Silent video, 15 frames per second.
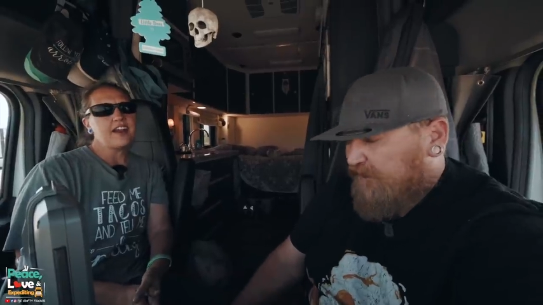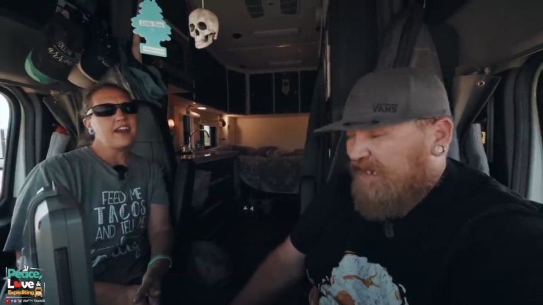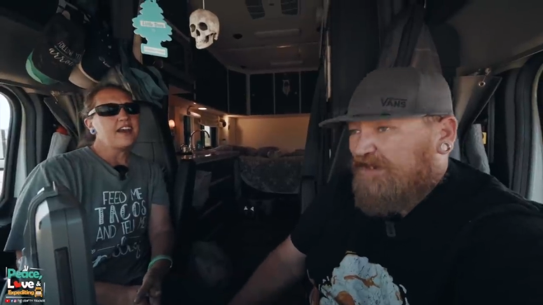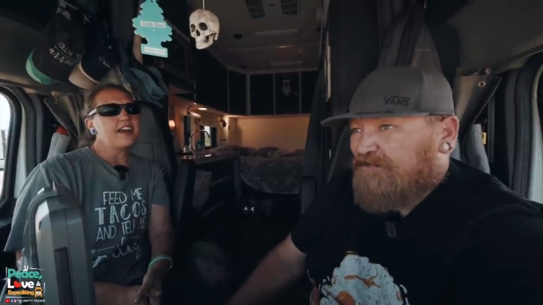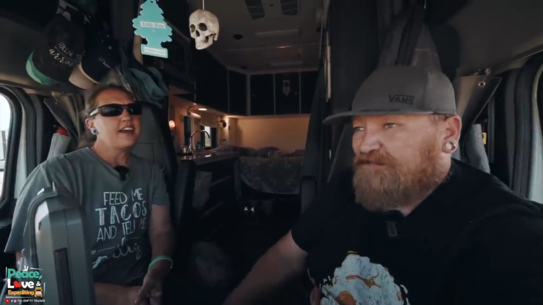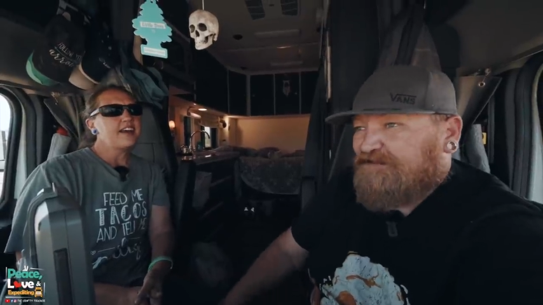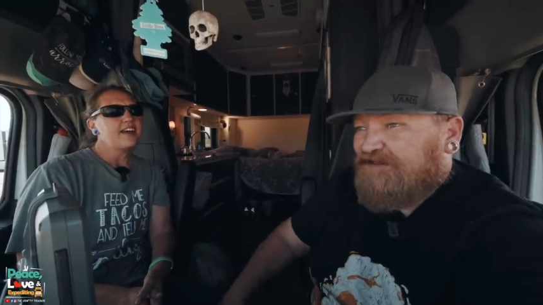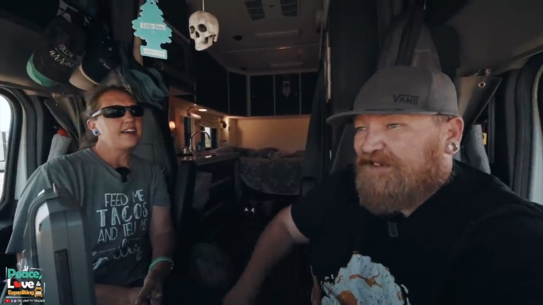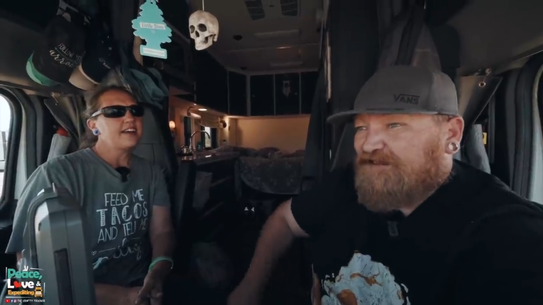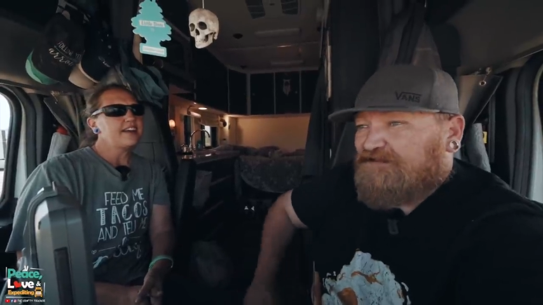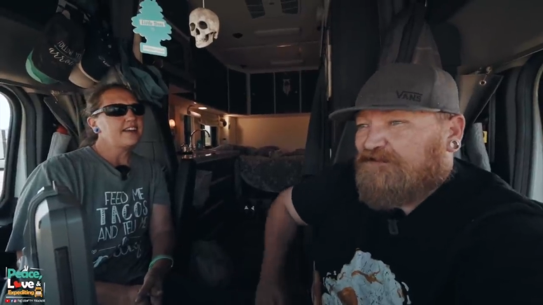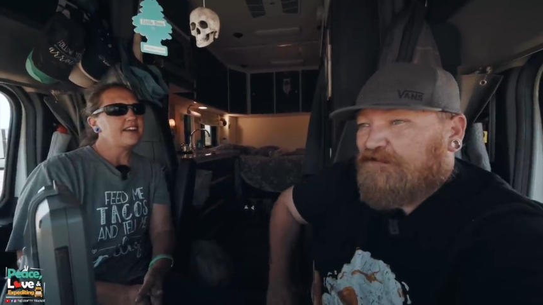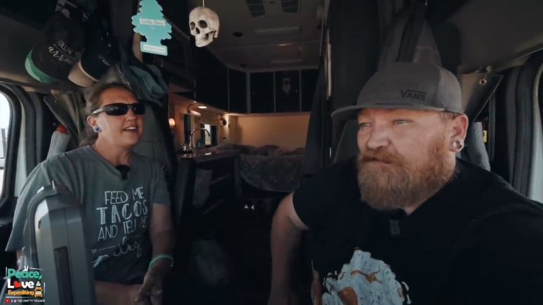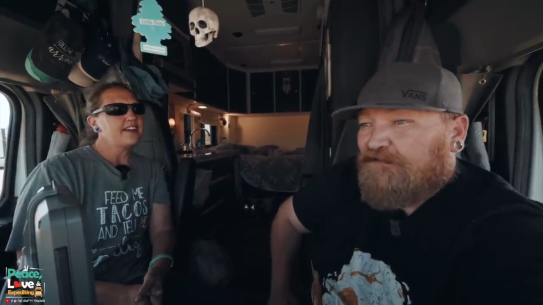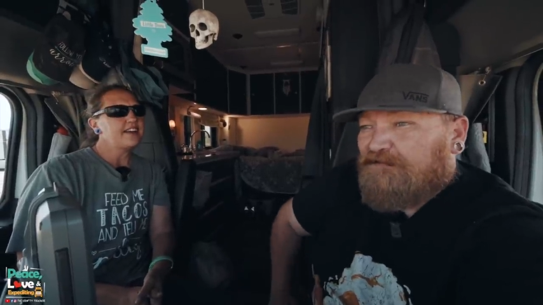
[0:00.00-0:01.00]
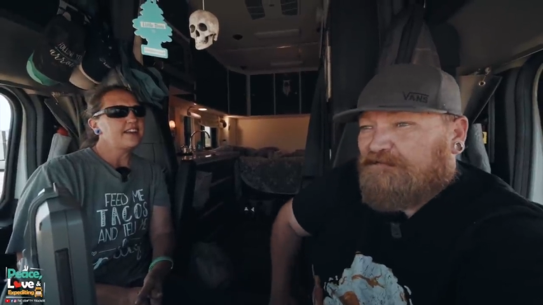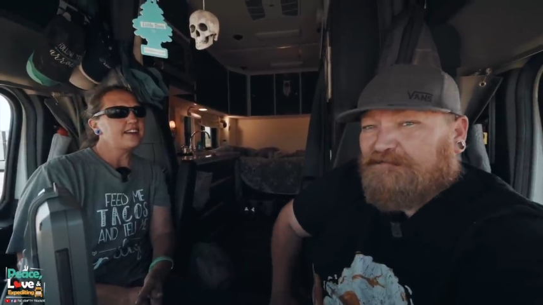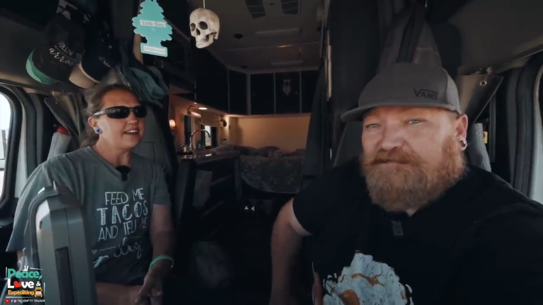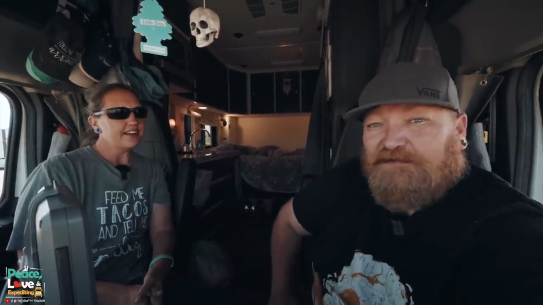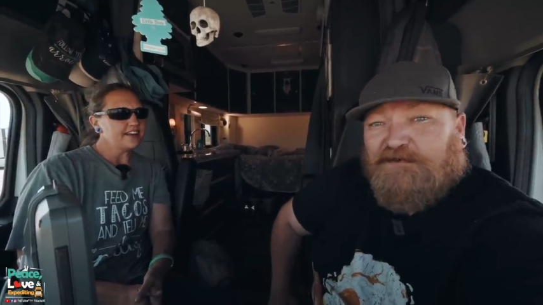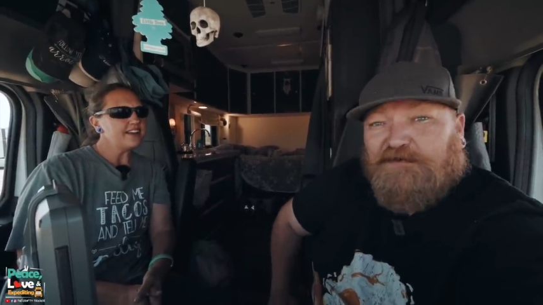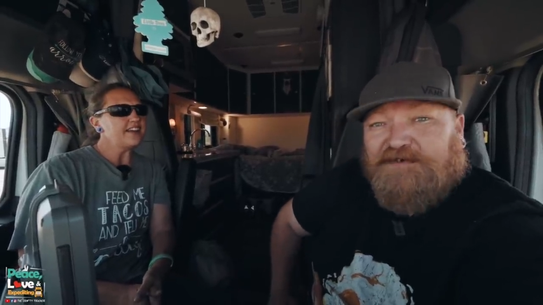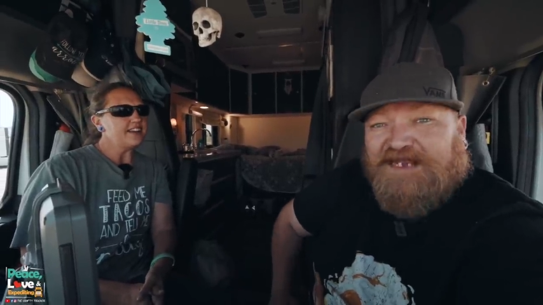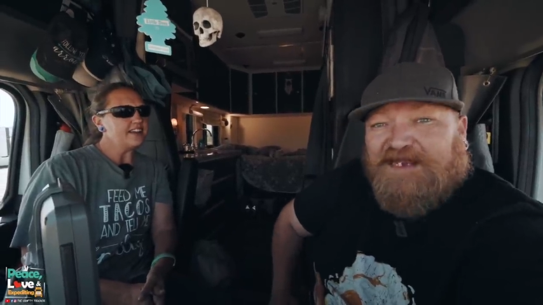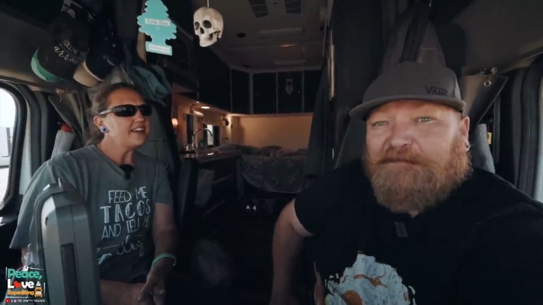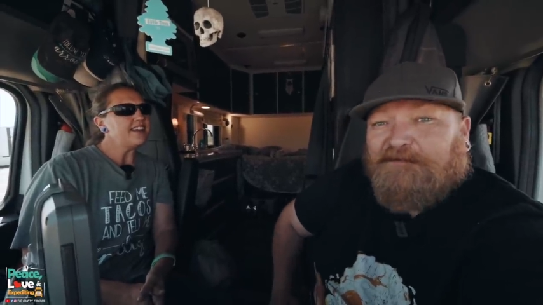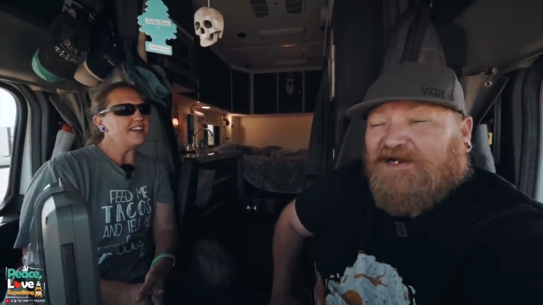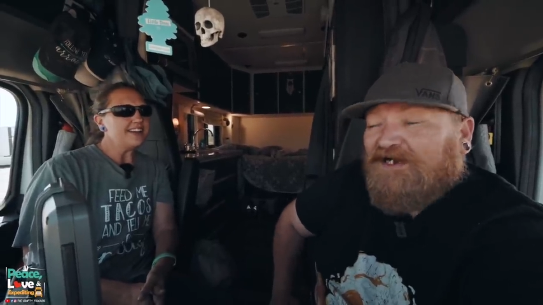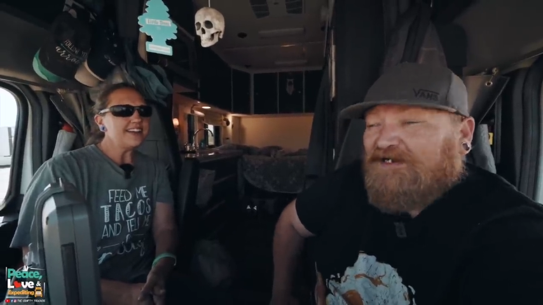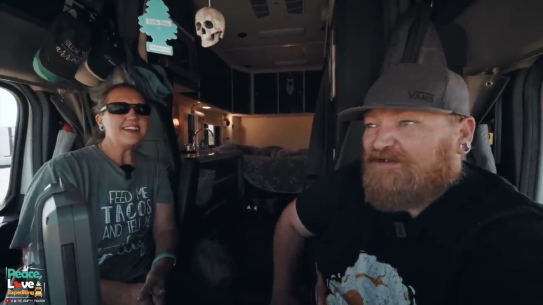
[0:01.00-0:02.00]
Speaker 1: Yeah, it was a nice little little
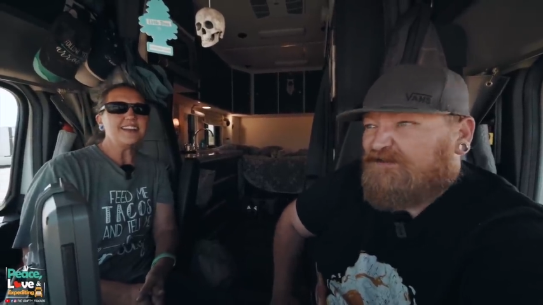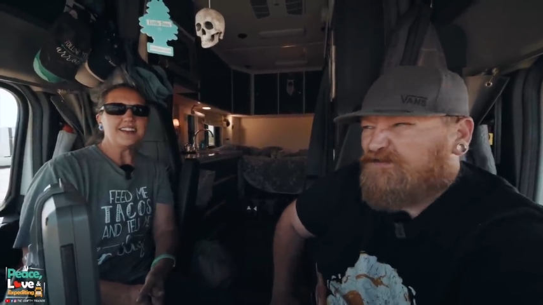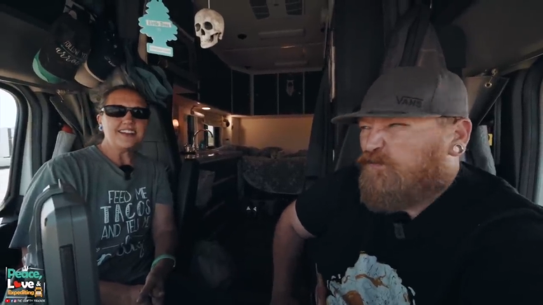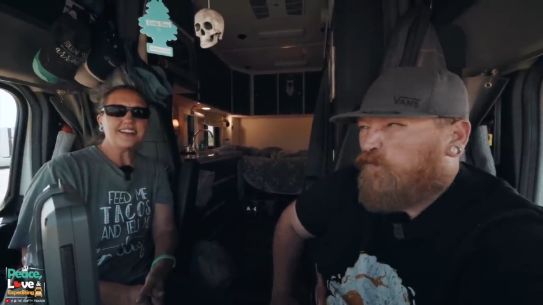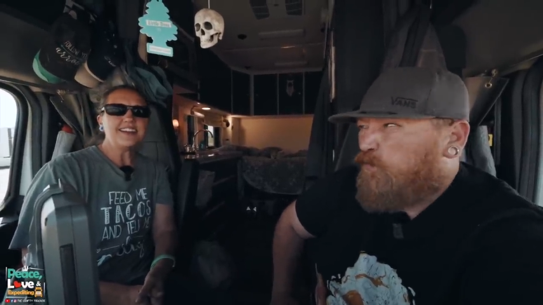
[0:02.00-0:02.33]
campground. It was